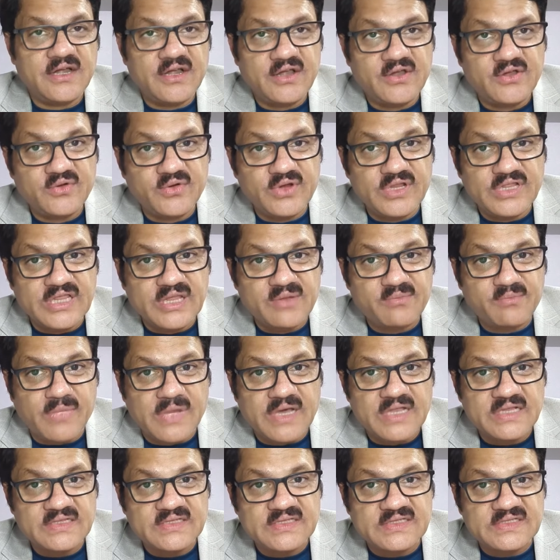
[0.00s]
During the
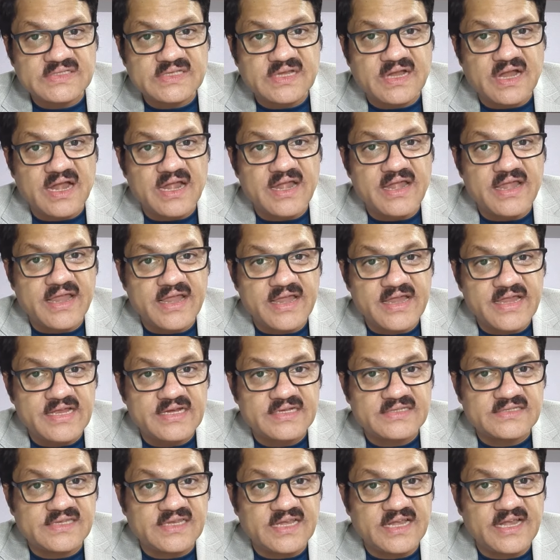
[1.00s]
months and
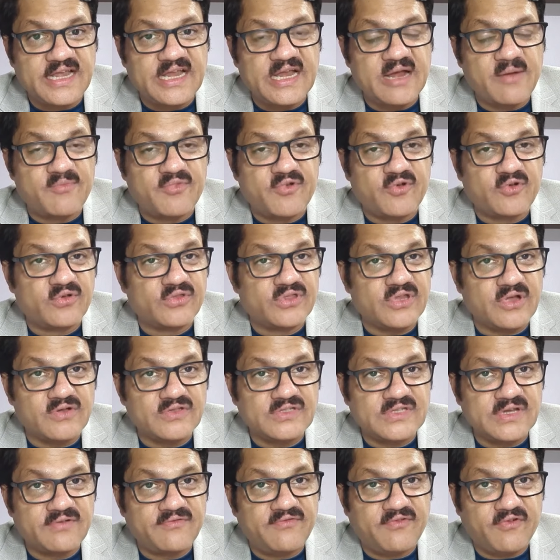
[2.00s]
years leading up to
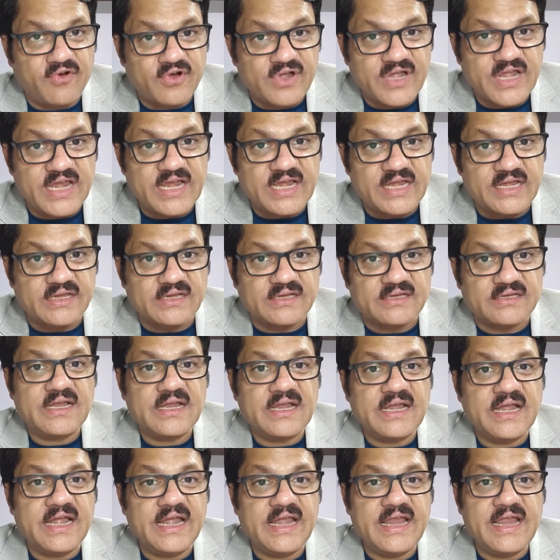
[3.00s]
2014,
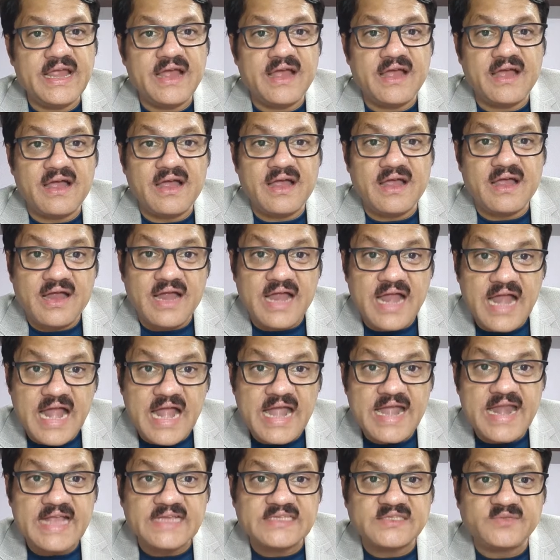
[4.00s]
India
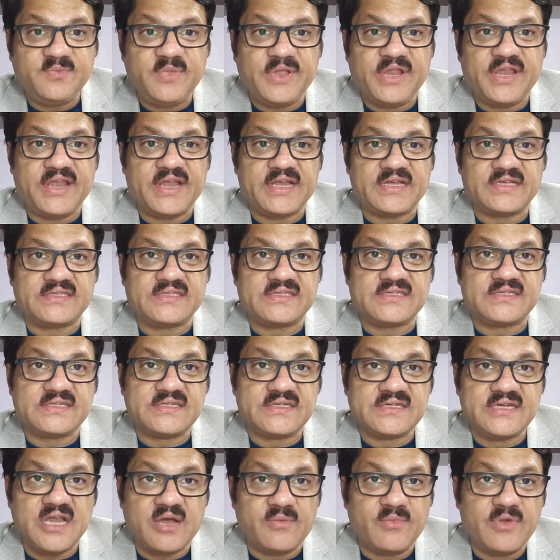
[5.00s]
had experienced
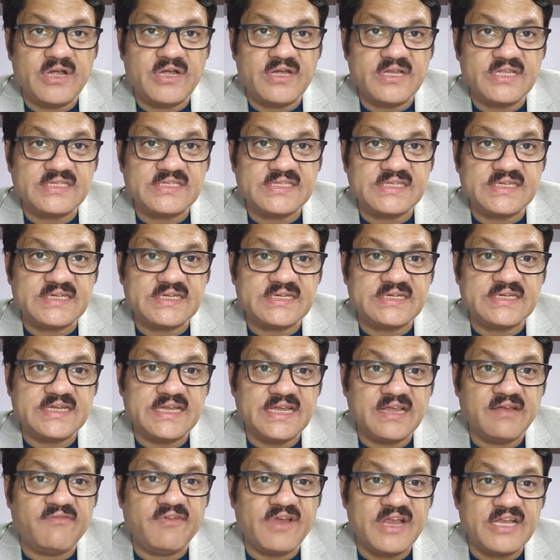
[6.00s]
double digit
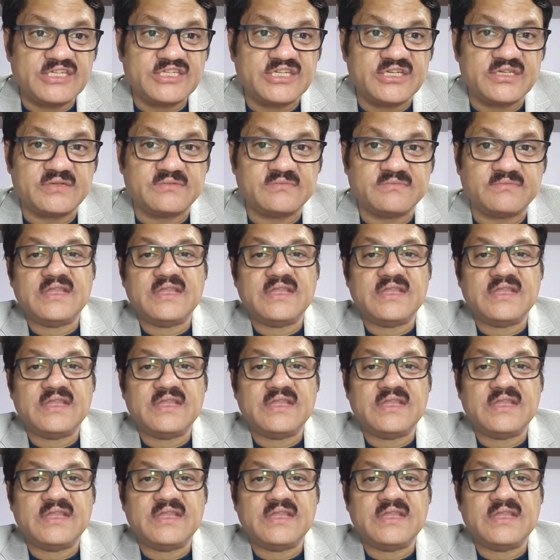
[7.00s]
inflation.